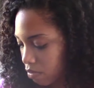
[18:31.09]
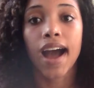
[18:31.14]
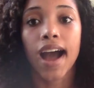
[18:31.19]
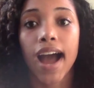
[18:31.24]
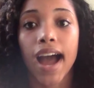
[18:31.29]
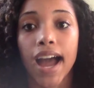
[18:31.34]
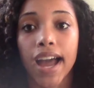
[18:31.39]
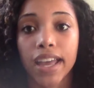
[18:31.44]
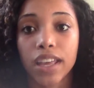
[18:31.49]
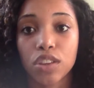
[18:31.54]

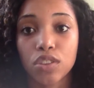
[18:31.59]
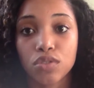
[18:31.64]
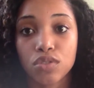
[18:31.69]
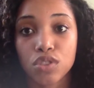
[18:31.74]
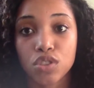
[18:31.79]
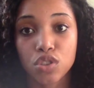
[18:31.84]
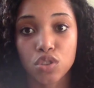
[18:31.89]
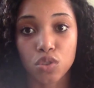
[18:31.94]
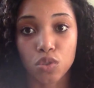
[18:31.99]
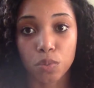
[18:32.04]
I
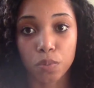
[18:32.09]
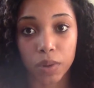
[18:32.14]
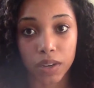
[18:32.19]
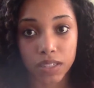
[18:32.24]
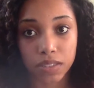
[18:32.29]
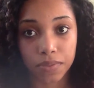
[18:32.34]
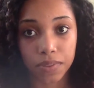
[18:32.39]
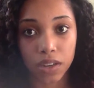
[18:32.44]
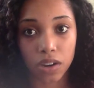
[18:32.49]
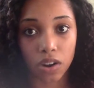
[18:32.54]
used to
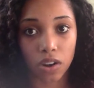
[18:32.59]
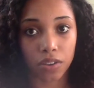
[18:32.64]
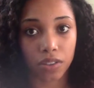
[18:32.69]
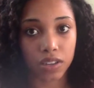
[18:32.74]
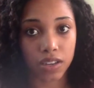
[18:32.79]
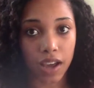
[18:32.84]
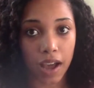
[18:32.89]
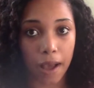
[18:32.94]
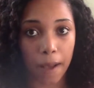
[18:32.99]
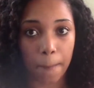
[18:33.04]
breastfeed all the
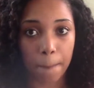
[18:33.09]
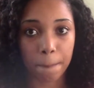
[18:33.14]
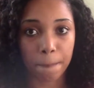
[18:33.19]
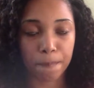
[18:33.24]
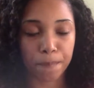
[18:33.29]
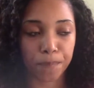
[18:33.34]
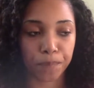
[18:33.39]
time,